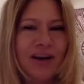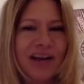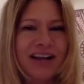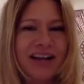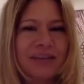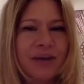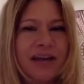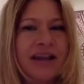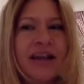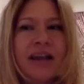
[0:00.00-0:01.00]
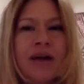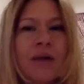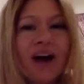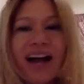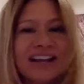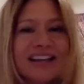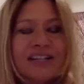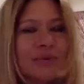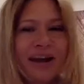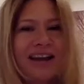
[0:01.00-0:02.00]
I went, well, I can
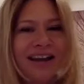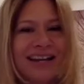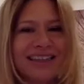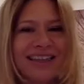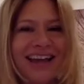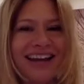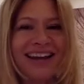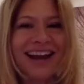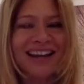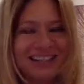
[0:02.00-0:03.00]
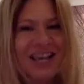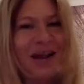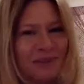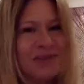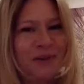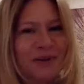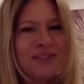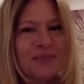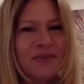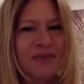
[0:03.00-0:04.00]
do what I like then, because I'm
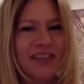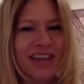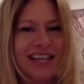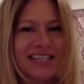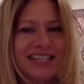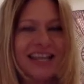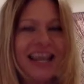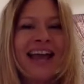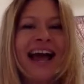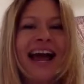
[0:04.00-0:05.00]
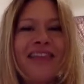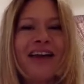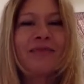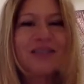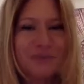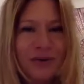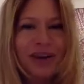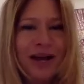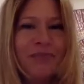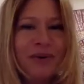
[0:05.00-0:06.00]
responsible for this. And that was a real
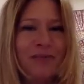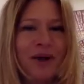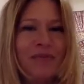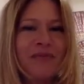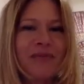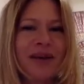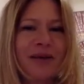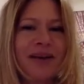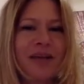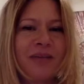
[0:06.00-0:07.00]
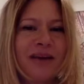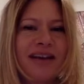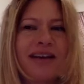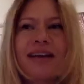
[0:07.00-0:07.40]
light bulb moment for me when I went,